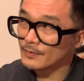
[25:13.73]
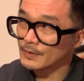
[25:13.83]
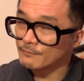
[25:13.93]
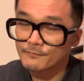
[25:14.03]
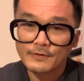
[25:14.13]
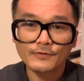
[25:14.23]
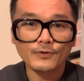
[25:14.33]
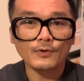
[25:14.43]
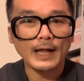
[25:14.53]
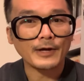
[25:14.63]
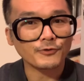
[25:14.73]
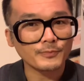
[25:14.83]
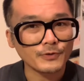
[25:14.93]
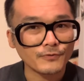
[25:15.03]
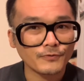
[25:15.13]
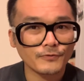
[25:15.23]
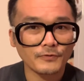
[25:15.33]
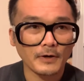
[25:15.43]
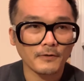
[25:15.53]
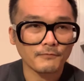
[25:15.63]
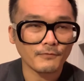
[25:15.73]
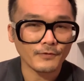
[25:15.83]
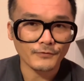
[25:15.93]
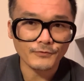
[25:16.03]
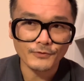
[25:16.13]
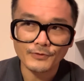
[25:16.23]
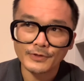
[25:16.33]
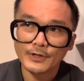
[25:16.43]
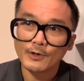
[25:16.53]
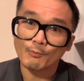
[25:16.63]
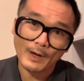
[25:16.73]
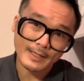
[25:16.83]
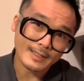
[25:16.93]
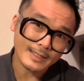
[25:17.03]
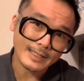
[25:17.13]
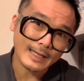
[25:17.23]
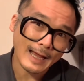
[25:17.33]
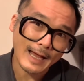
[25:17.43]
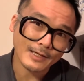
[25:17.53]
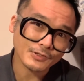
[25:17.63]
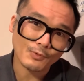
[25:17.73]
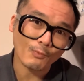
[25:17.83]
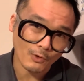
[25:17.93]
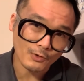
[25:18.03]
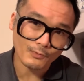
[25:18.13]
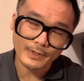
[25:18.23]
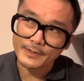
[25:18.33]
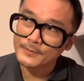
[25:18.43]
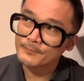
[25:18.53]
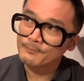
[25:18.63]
physical attributes of the studio, what he had to work with.